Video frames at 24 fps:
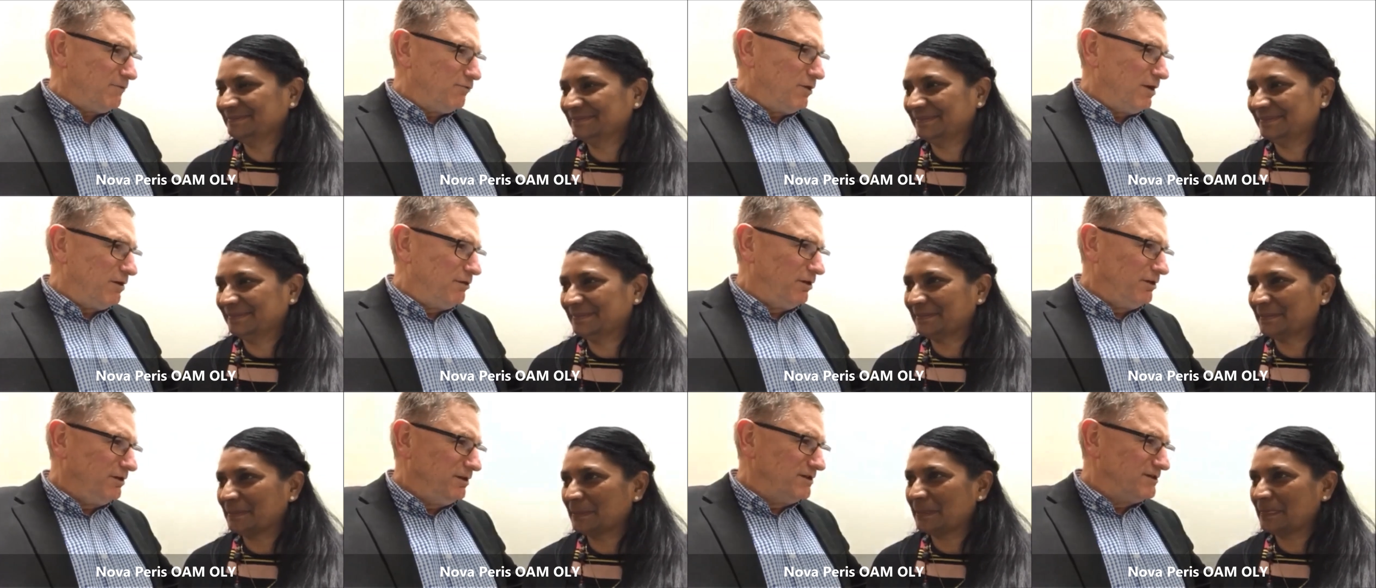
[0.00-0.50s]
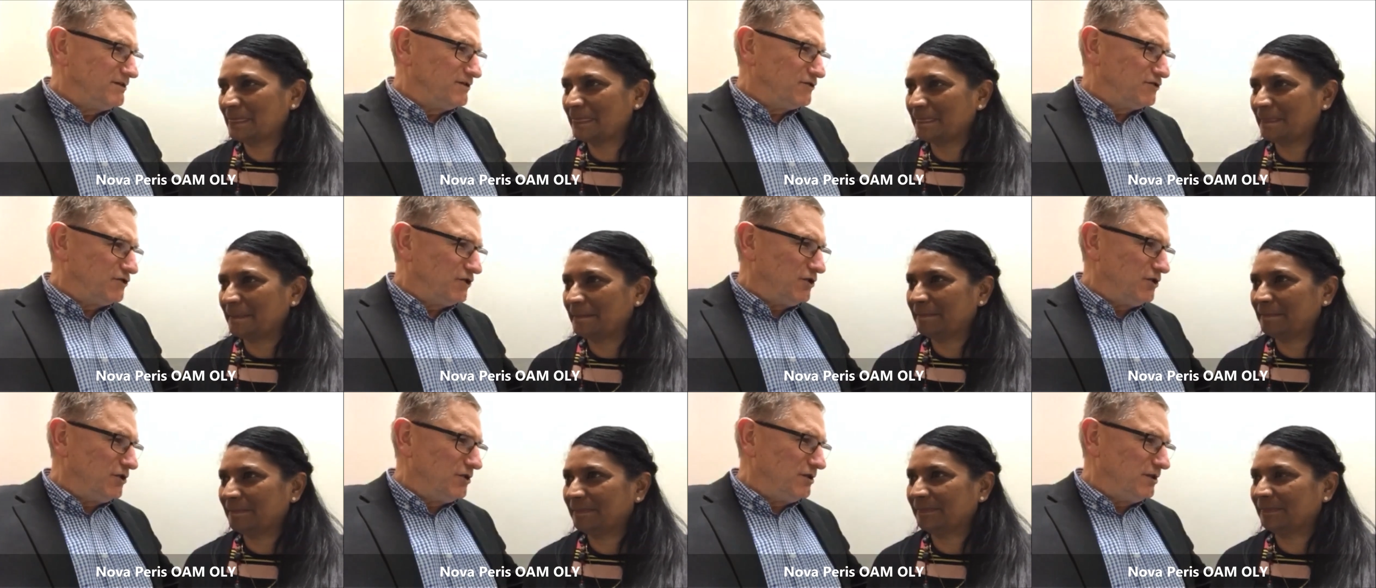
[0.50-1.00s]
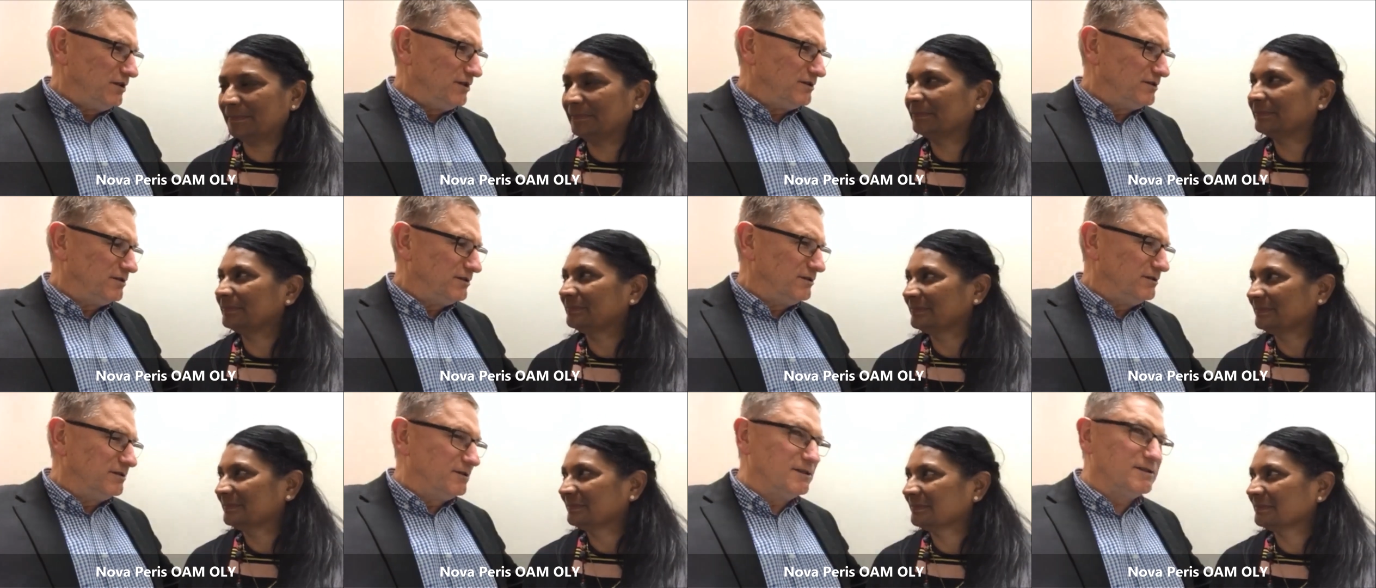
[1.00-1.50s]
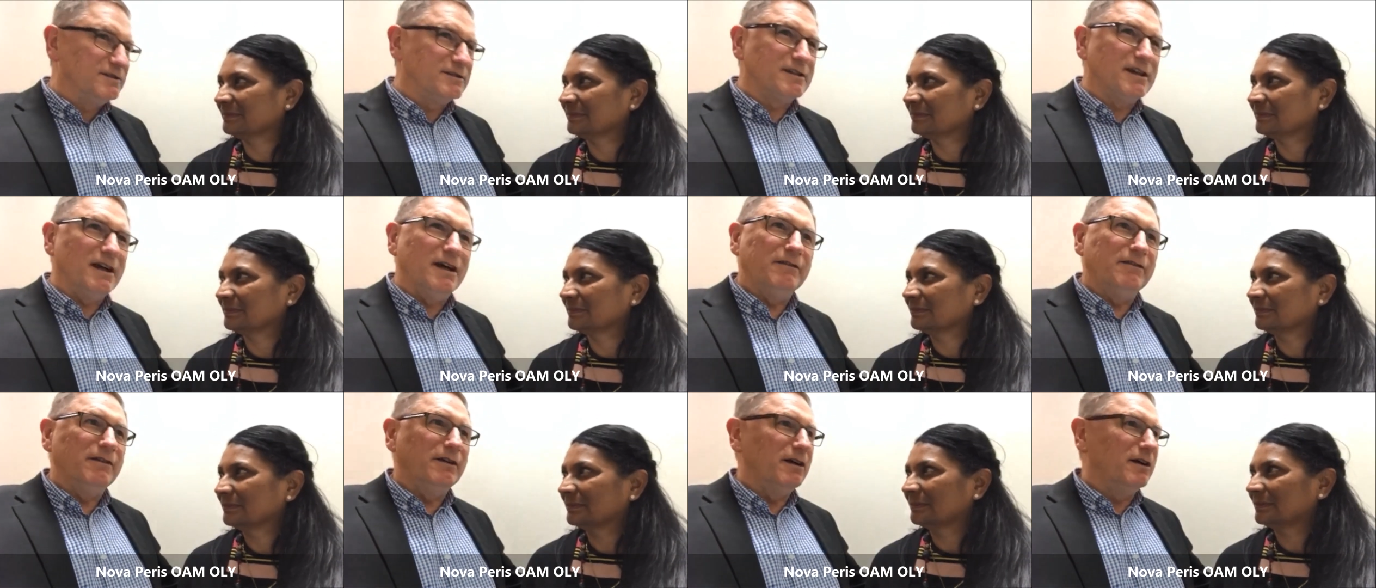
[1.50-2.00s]
Speaker 1: and we're on this journey to
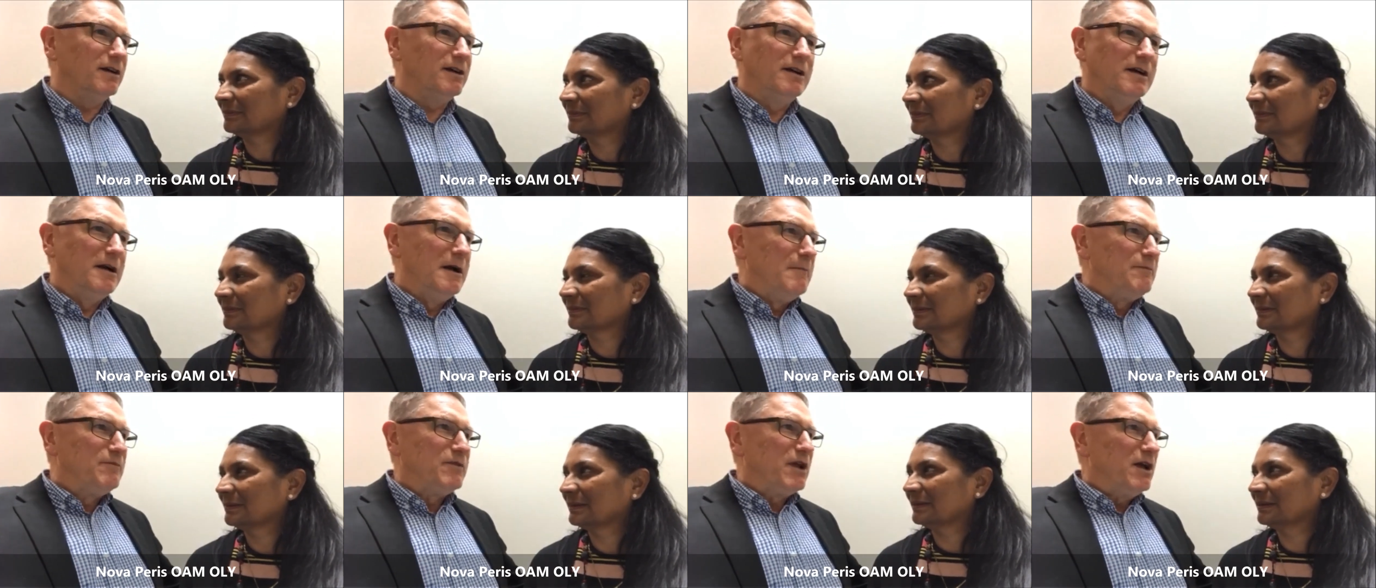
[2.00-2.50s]
discover